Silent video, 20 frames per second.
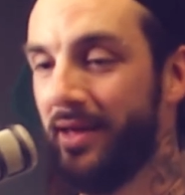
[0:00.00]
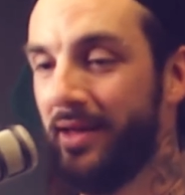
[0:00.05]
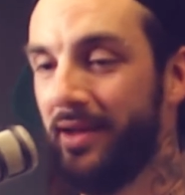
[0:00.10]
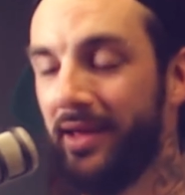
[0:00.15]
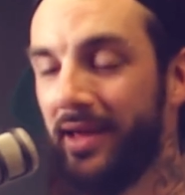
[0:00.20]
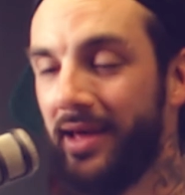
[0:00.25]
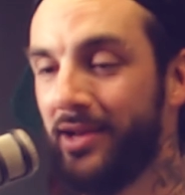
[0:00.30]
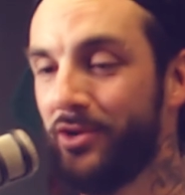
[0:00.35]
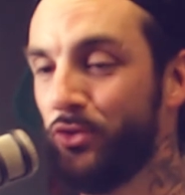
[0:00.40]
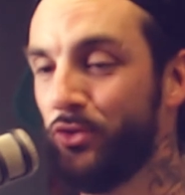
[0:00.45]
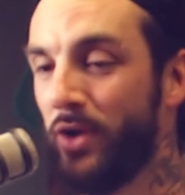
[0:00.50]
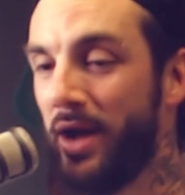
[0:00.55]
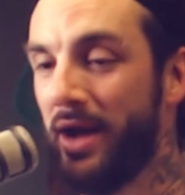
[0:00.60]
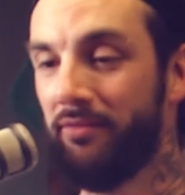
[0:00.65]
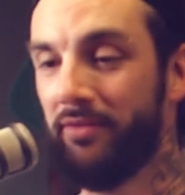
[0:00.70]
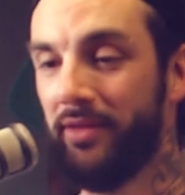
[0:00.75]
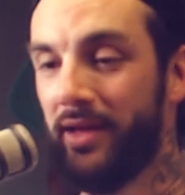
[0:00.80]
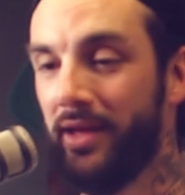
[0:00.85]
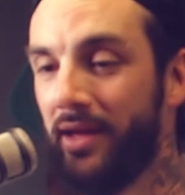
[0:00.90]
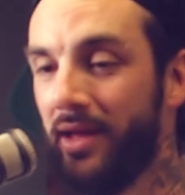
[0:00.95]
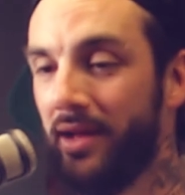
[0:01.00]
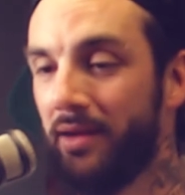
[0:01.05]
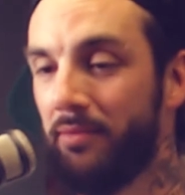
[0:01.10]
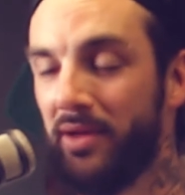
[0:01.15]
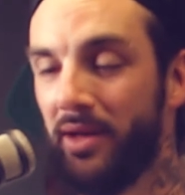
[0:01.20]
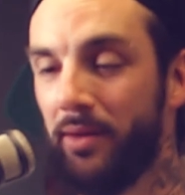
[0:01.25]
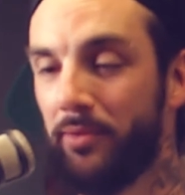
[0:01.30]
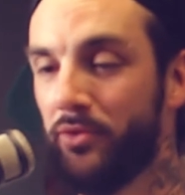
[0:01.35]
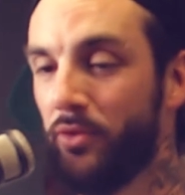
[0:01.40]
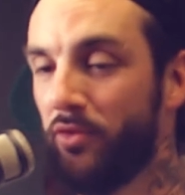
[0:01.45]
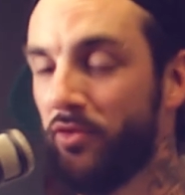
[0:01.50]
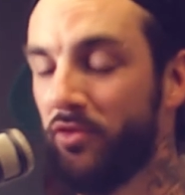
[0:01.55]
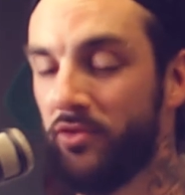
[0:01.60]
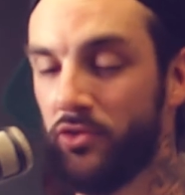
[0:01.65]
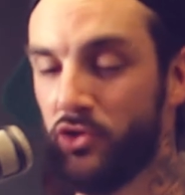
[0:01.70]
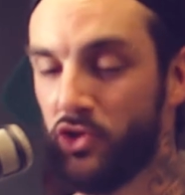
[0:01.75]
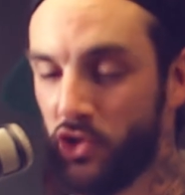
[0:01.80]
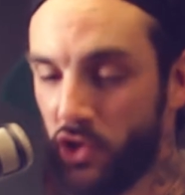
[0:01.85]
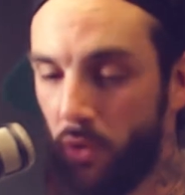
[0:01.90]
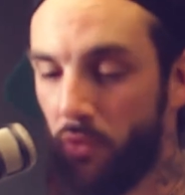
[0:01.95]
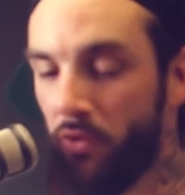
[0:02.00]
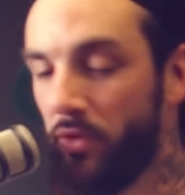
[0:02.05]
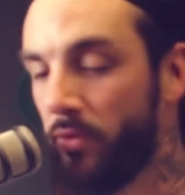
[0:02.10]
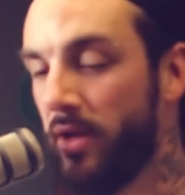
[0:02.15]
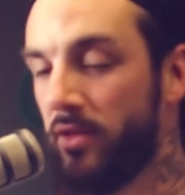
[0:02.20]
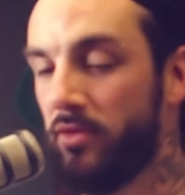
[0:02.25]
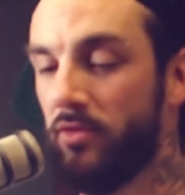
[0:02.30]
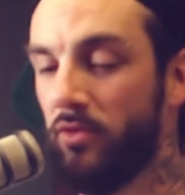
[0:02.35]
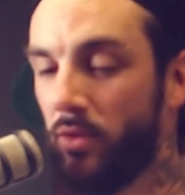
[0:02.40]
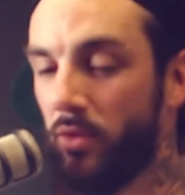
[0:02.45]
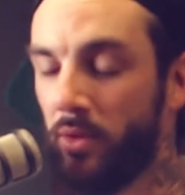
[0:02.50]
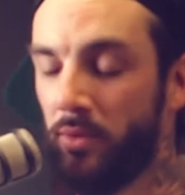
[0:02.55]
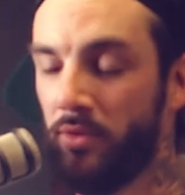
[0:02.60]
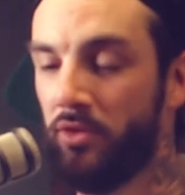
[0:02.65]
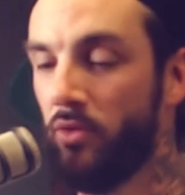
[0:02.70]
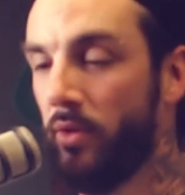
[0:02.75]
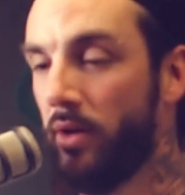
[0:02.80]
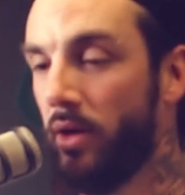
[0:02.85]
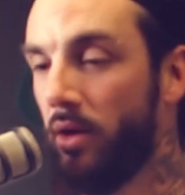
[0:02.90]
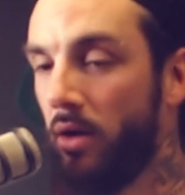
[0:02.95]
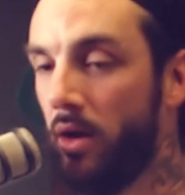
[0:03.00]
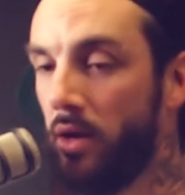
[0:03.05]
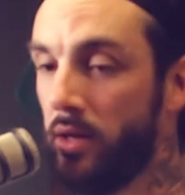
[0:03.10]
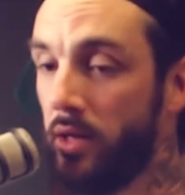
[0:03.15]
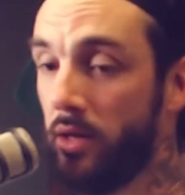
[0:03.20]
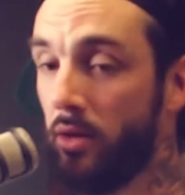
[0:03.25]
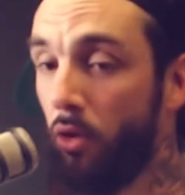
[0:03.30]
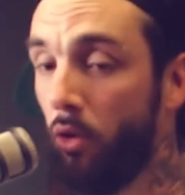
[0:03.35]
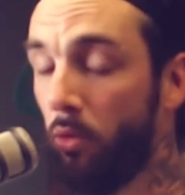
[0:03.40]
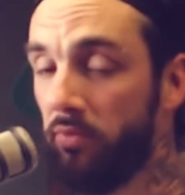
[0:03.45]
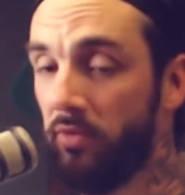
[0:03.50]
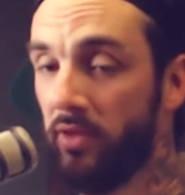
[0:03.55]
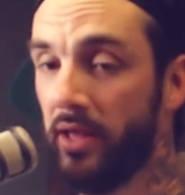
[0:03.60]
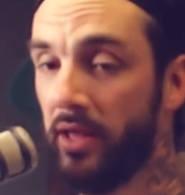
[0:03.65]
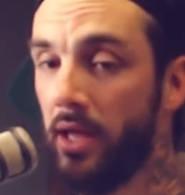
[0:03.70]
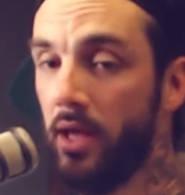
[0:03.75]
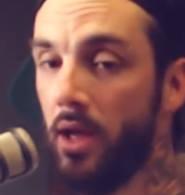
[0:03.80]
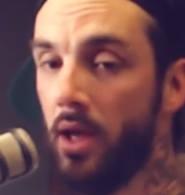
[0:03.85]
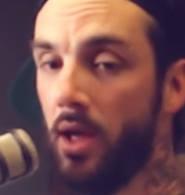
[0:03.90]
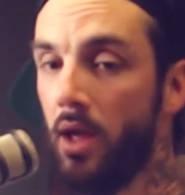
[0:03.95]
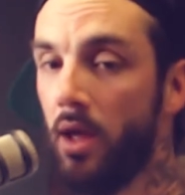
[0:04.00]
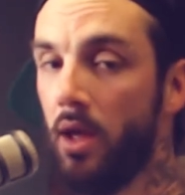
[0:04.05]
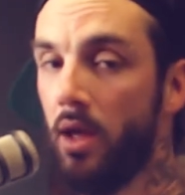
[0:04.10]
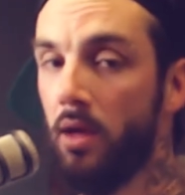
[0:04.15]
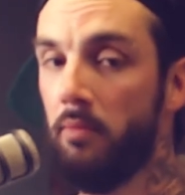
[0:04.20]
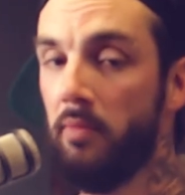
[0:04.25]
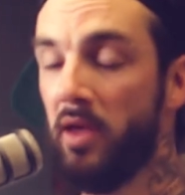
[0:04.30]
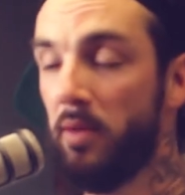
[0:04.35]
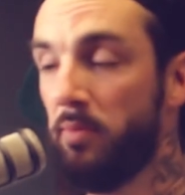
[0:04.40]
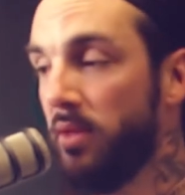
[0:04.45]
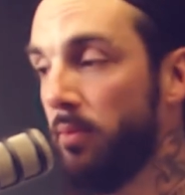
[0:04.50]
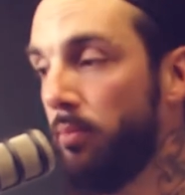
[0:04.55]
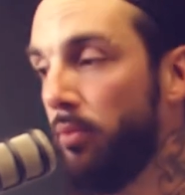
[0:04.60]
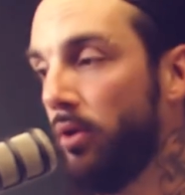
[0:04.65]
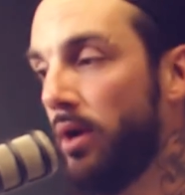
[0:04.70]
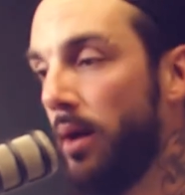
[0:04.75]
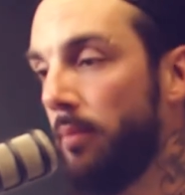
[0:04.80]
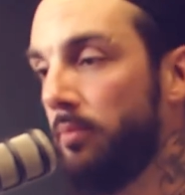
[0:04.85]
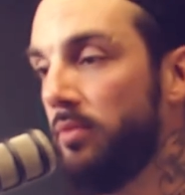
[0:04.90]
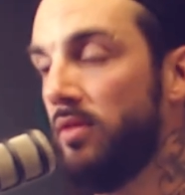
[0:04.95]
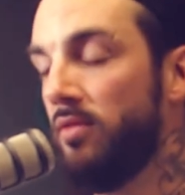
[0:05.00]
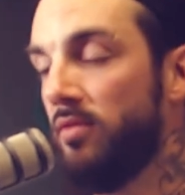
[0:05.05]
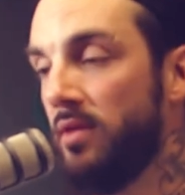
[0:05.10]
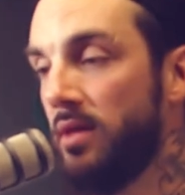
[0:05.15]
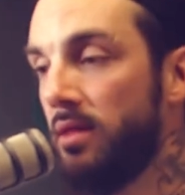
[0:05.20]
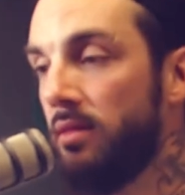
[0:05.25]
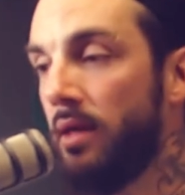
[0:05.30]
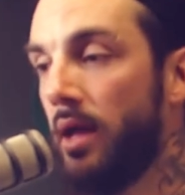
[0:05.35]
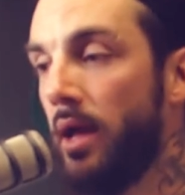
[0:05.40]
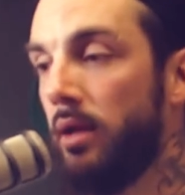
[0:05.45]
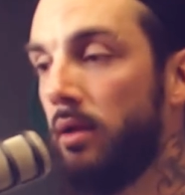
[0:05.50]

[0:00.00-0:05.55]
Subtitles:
And again, traveling and be able to show the rest of the world what's going on, and hopefully make people come to see